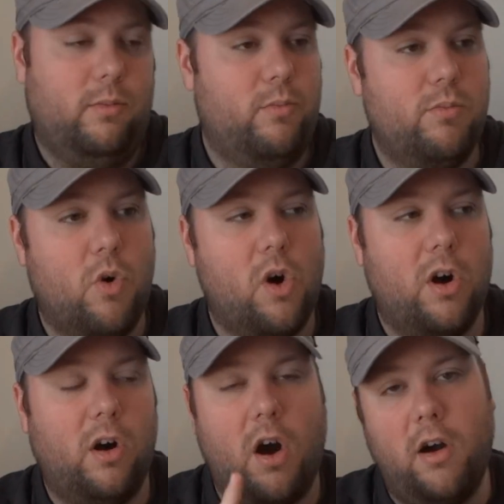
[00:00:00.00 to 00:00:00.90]

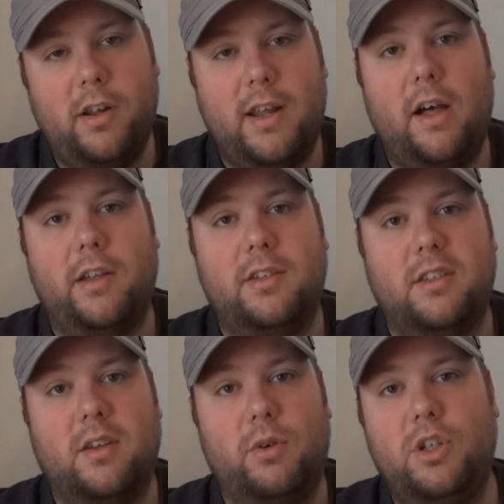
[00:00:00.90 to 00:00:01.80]
more art
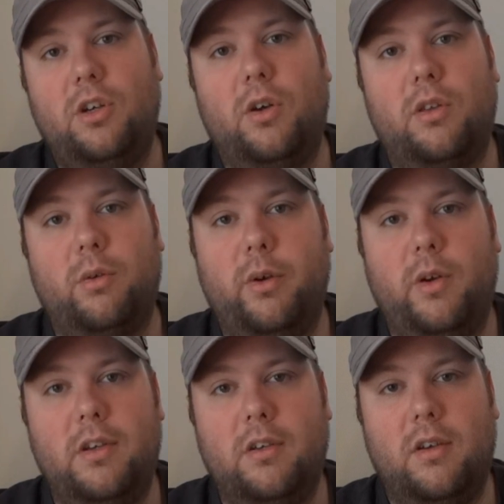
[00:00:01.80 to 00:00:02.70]
analysis, I want you to go
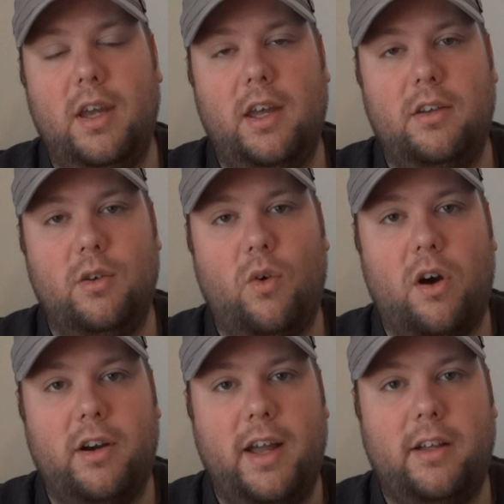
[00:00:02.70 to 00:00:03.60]
through and do
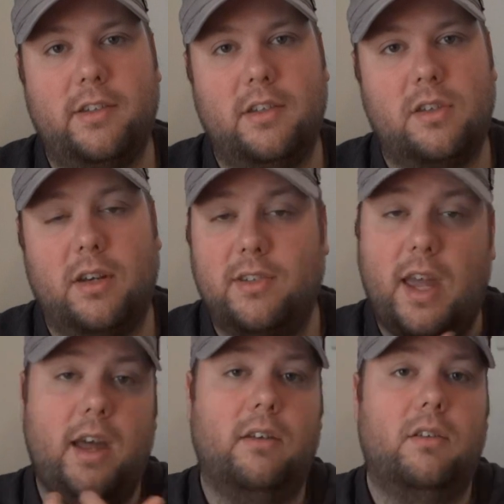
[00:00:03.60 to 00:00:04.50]
art analysis on a
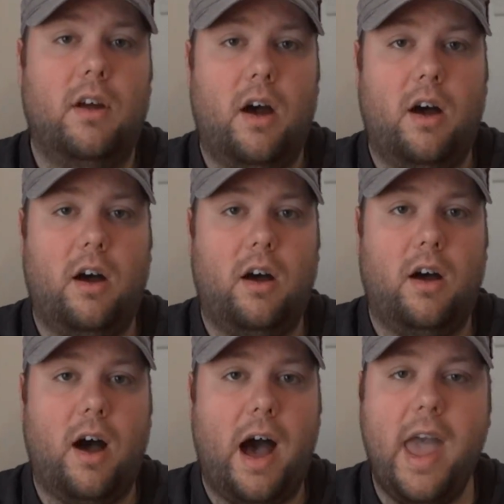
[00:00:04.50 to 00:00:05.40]
set.
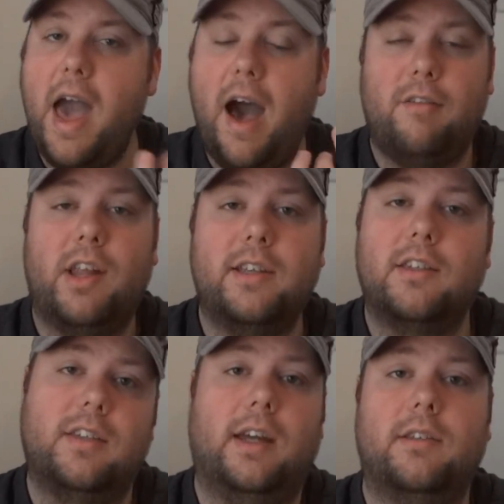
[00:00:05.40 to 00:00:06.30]
I have lots
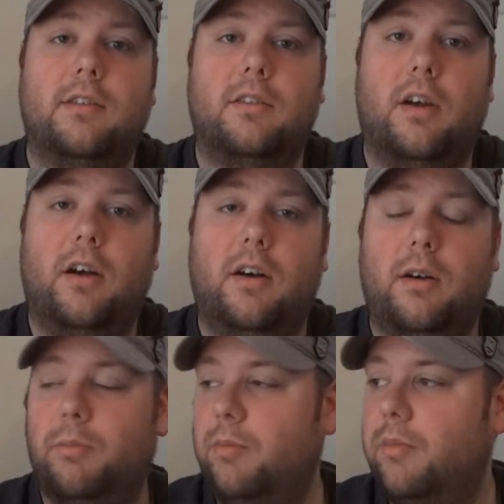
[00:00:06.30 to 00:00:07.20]
of sets.
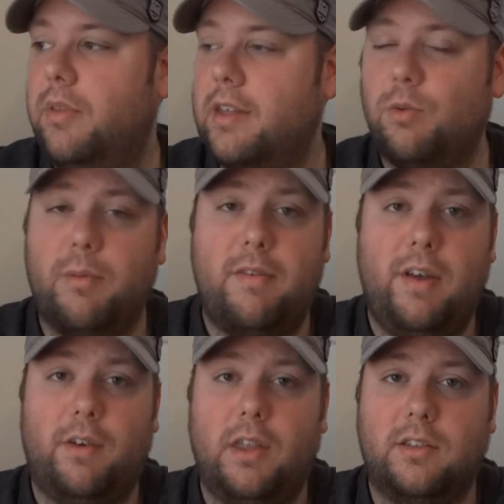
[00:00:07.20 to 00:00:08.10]
That's one of my
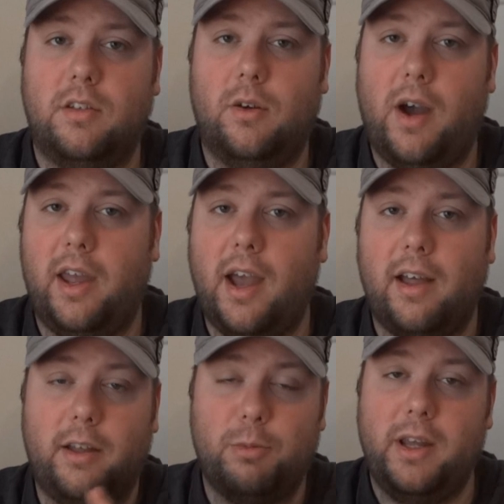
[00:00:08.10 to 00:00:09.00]
favorite things to do.
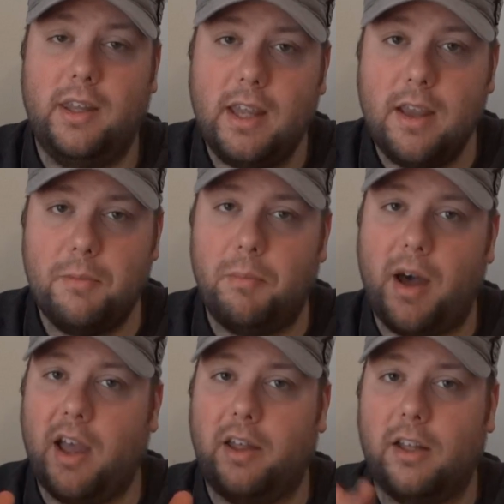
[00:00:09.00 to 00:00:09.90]
I like playing the game,
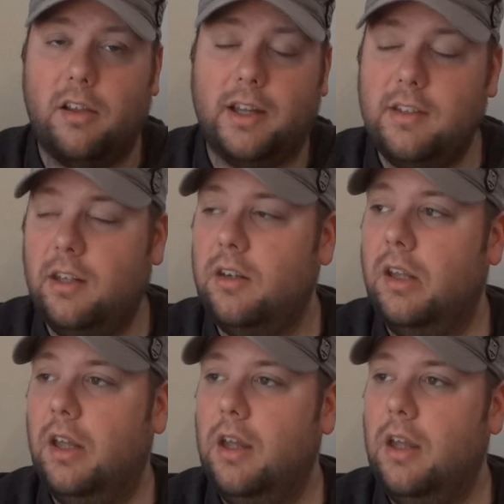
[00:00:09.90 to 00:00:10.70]
I like collecting